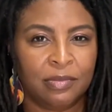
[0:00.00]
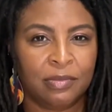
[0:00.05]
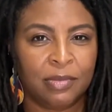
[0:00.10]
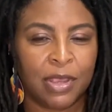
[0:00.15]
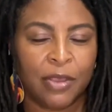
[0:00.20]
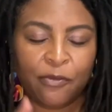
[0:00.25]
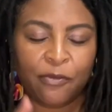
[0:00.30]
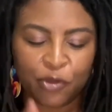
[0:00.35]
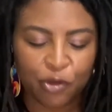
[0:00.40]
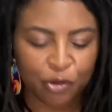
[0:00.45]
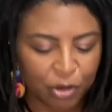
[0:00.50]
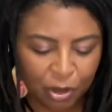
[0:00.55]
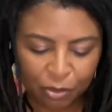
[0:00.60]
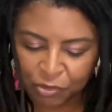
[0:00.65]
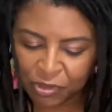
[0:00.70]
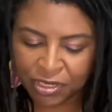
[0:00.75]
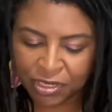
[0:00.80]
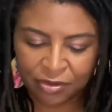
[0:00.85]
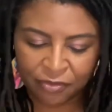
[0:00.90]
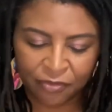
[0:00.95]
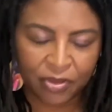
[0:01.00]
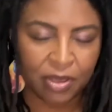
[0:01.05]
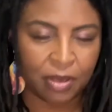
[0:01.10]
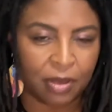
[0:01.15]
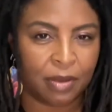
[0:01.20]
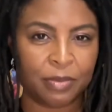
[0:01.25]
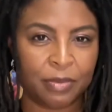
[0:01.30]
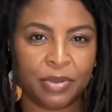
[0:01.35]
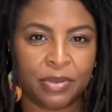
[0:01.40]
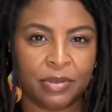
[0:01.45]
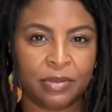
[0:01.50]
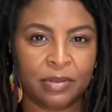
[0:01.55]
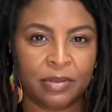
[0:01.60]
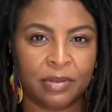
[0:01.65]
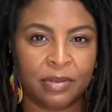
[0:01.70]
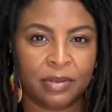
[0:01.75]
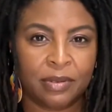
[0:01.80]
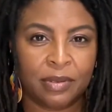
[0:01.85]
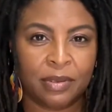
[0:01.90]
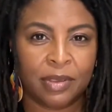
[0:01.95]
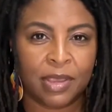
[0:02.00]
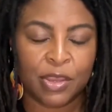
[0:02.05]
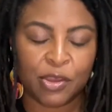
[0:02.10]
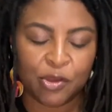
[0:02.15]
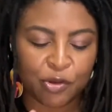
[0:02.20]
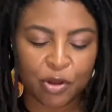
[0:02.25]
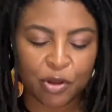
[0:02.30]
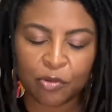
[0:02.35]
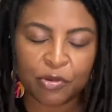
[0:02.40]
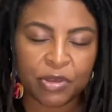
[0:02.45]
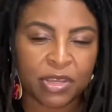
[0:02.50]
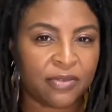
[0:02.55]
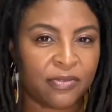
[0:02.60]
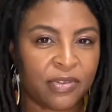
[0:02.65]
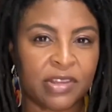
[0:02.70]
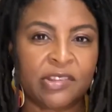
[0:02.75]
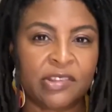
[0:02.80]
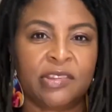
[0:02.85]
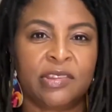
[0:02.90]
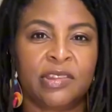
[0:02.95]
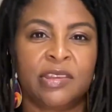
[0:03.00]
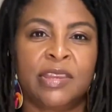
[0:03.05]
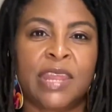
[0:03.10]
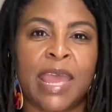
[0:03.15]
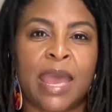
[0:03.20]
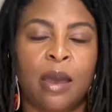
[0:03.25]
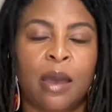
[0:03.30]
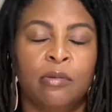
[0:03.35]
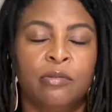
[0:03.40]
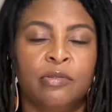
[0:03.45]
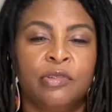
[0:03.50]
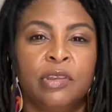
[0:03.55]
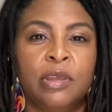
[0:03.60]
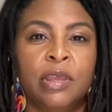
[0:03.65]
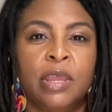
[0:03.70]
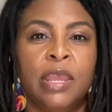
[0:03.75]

if you don't give up and you don't give in to the doubt,